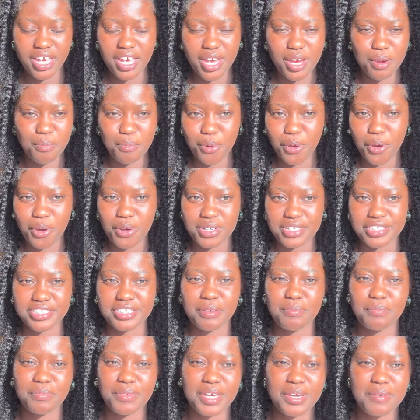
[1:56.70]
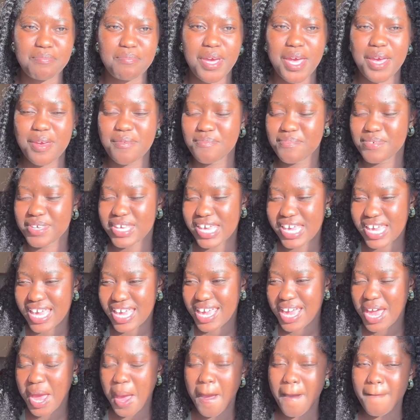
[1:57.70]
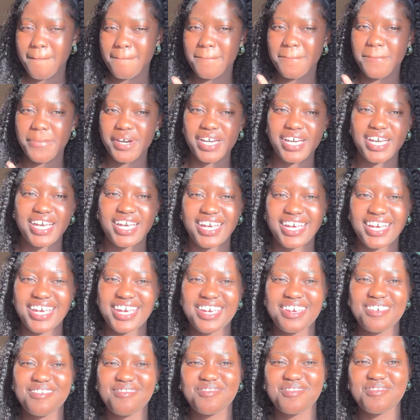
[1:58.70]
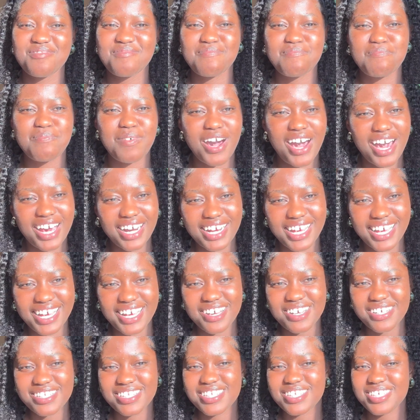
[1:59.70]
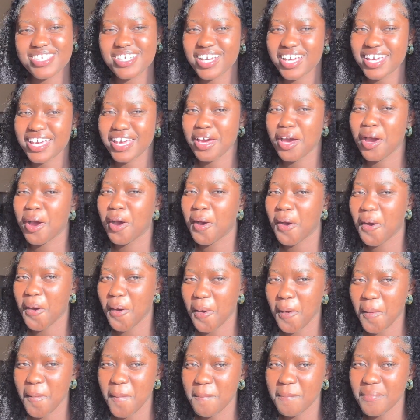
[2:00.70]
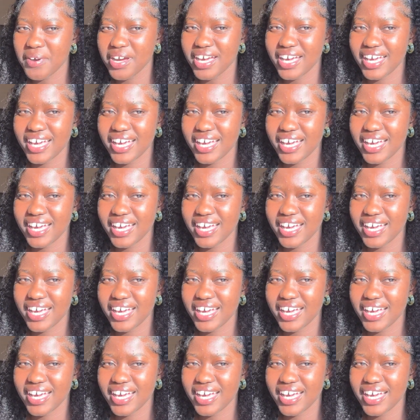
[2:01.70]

it broke or something maybe. But if you bought it, took it home,